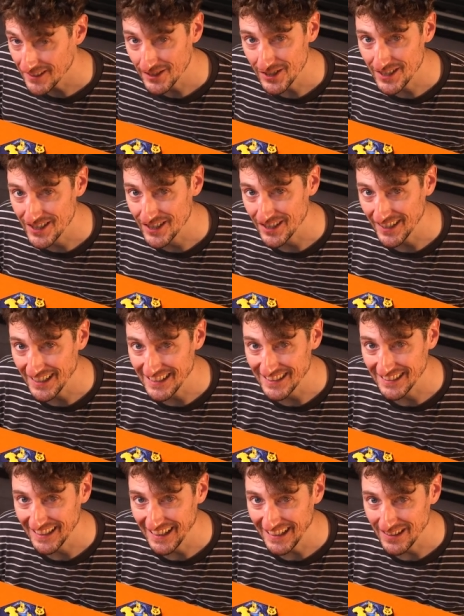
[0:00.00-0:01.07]
it just shines
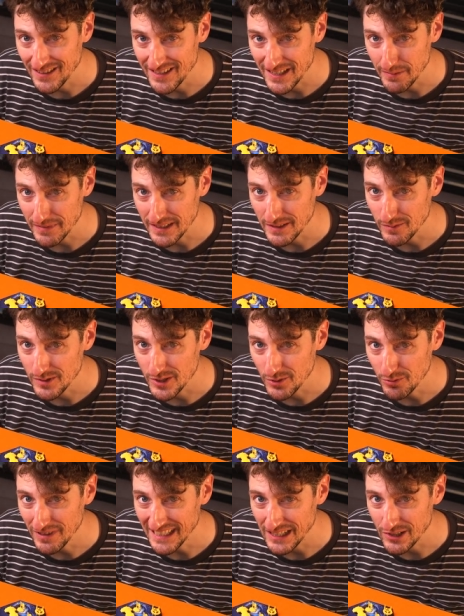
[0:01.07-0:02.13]
a light on something that was
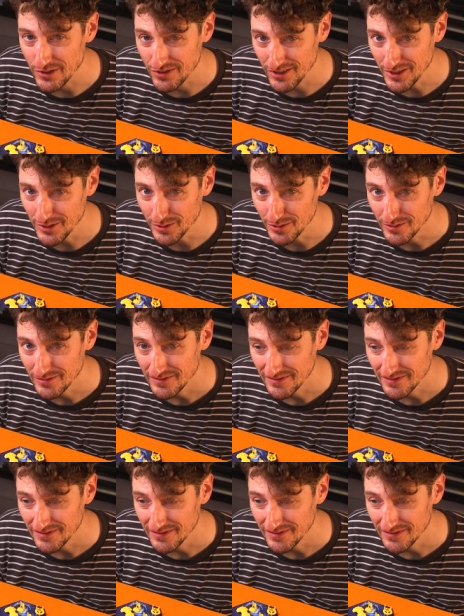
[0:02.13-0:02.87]
already true,